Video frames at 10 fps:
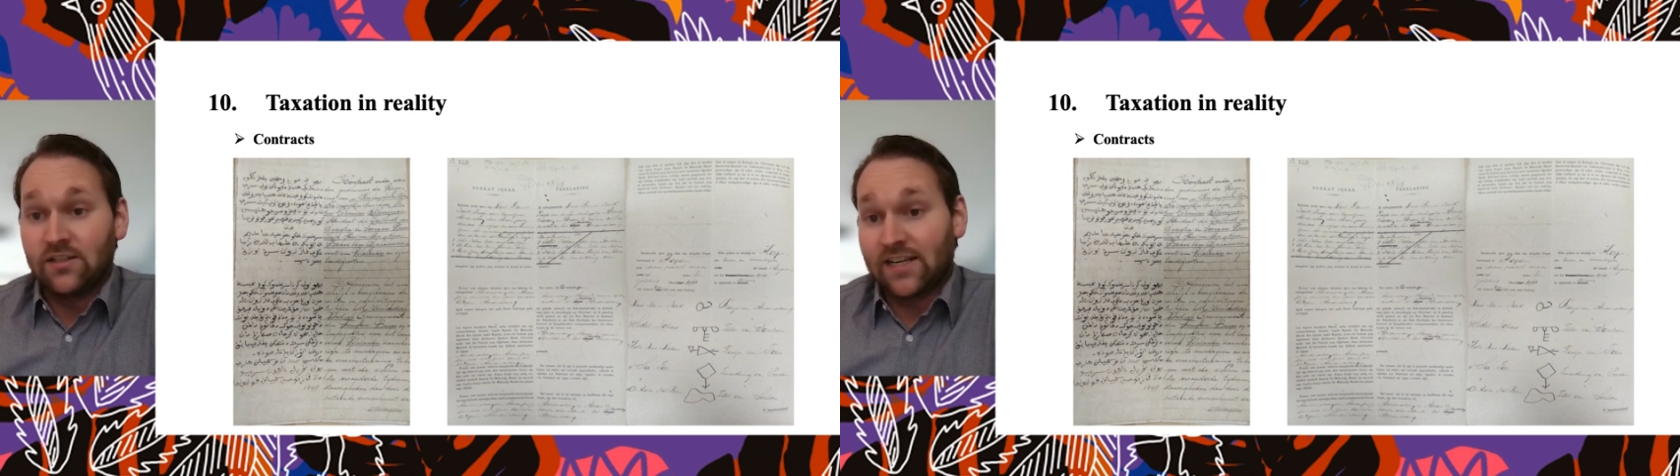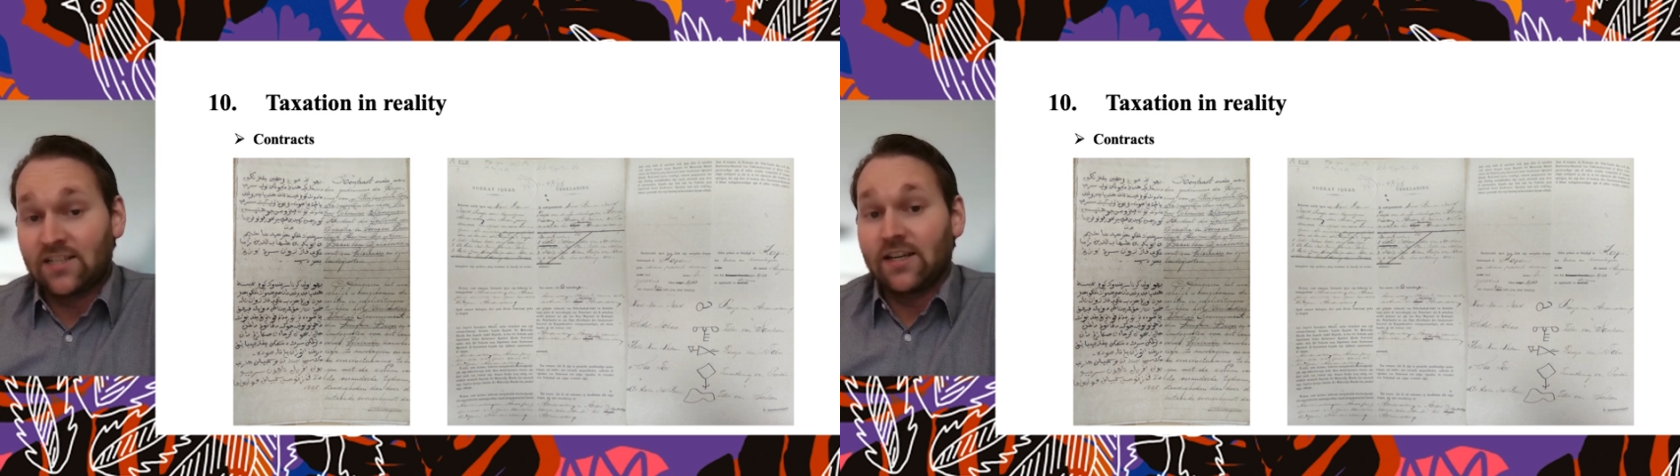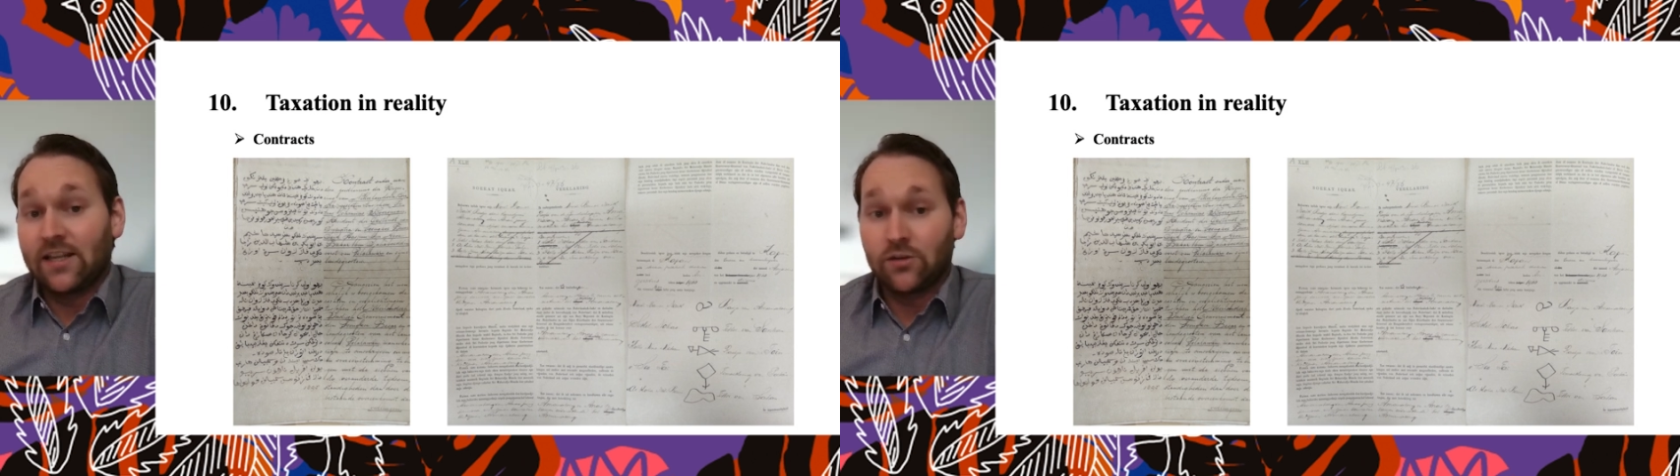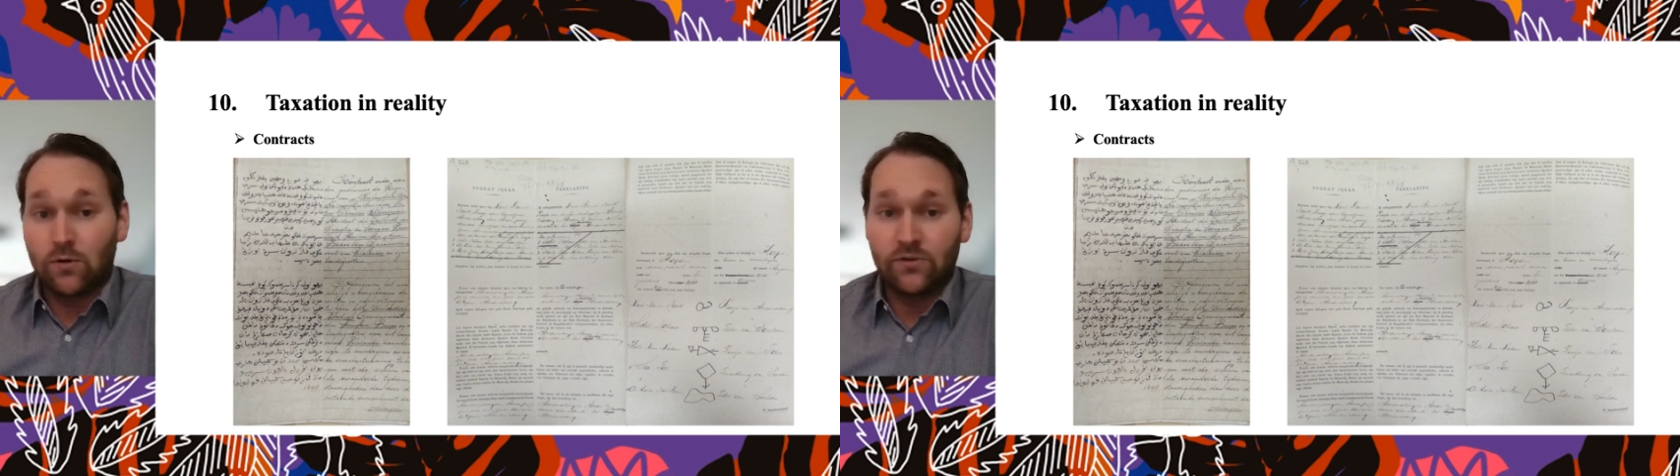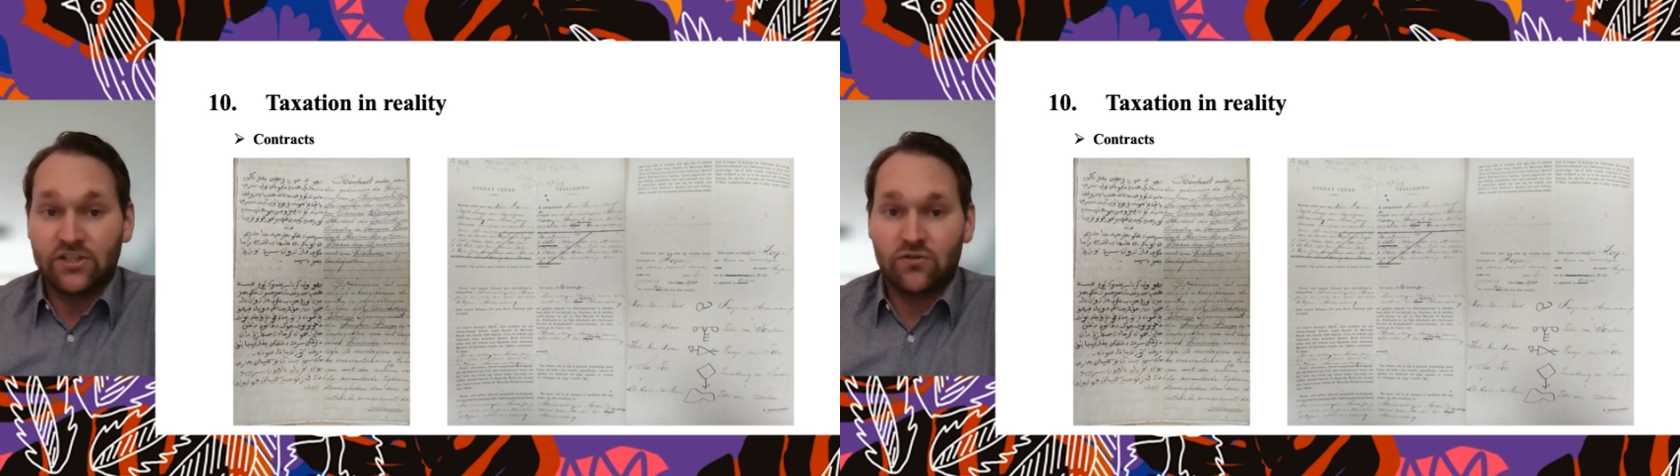taxing at their
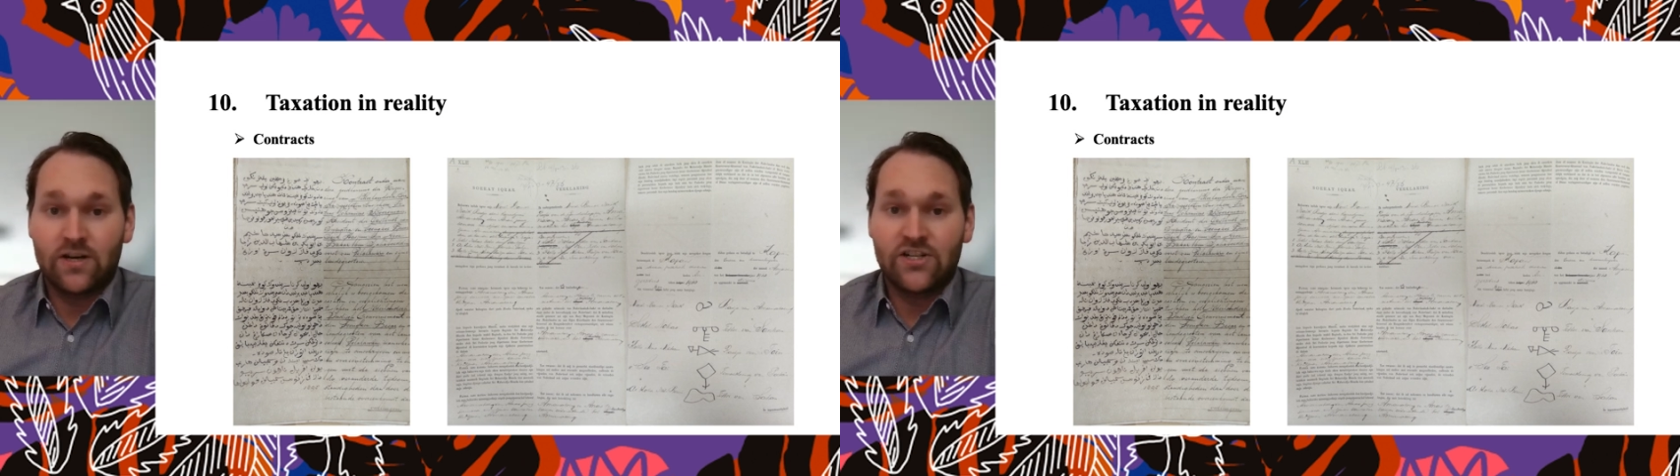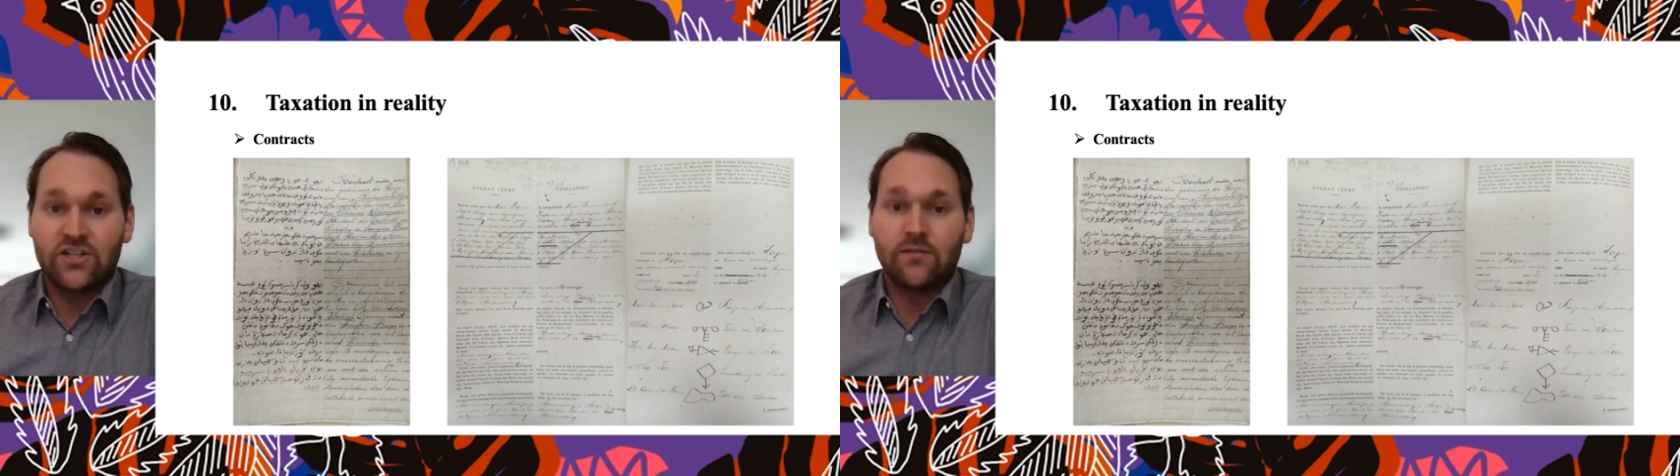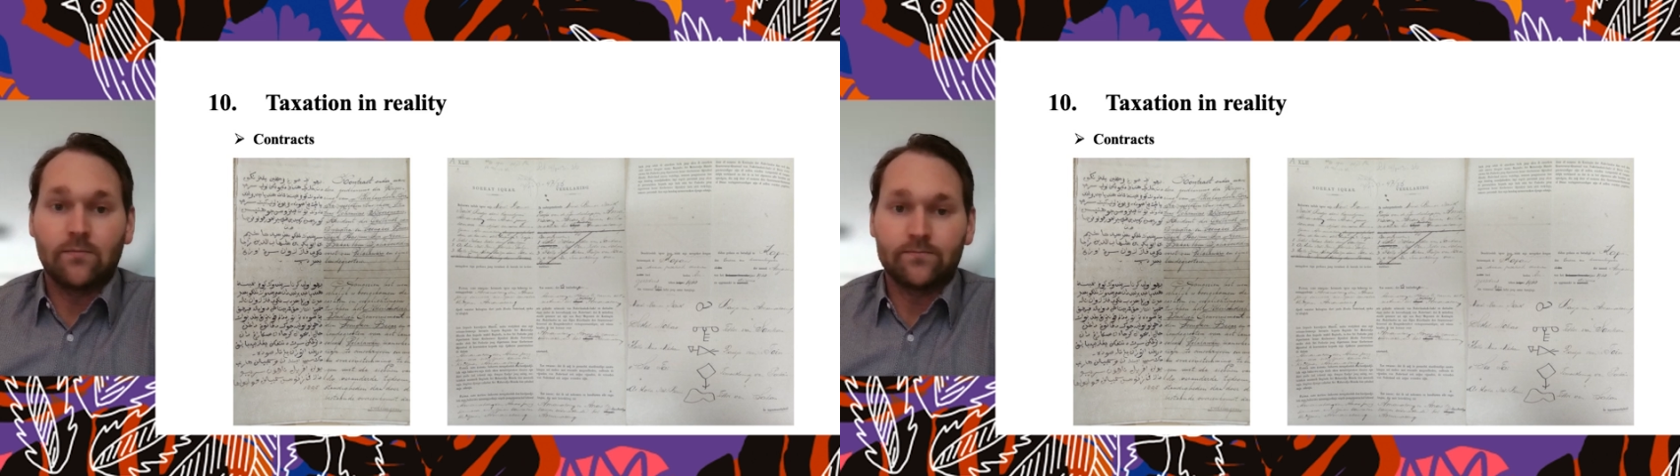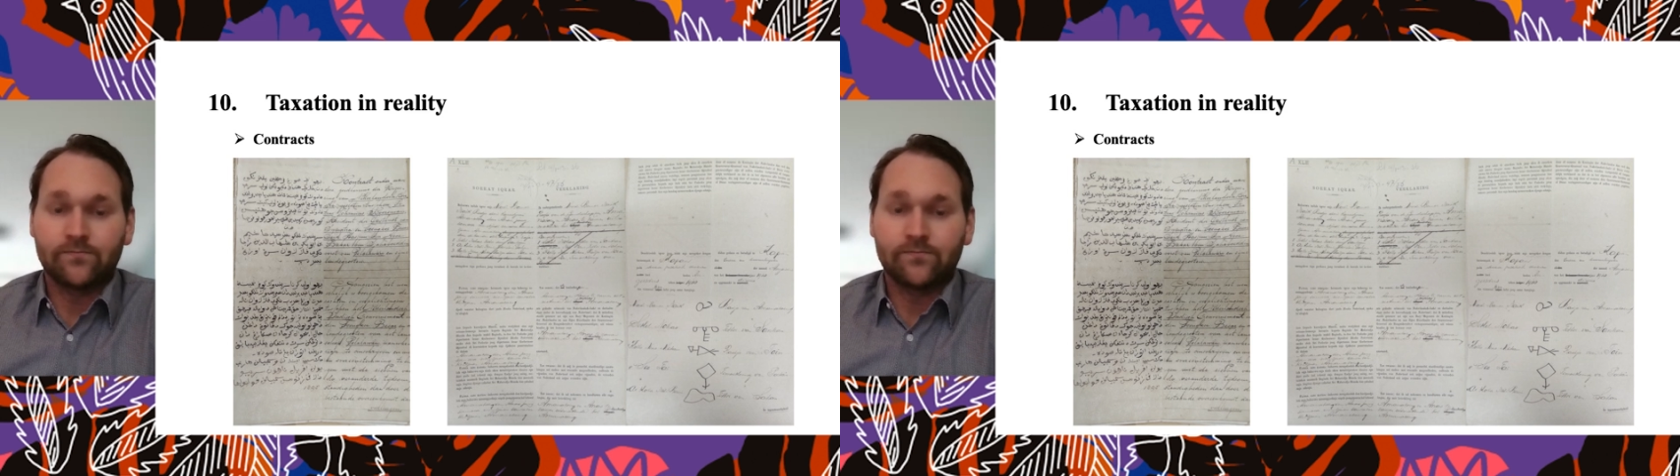own discretion.